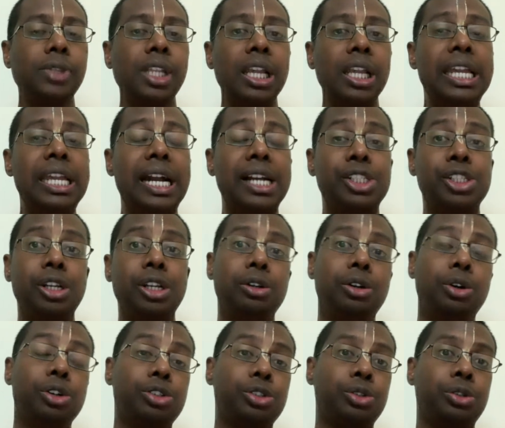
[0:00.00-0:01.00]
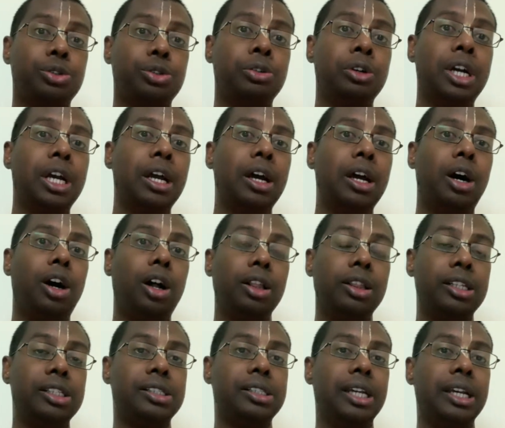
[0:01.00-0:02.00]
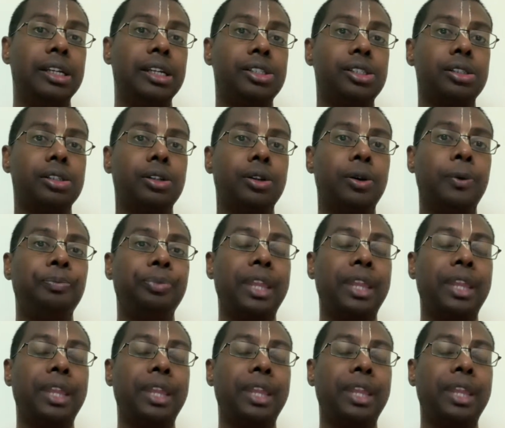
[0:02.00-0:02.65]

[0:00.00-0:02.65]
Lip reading: he actually goes through all these things,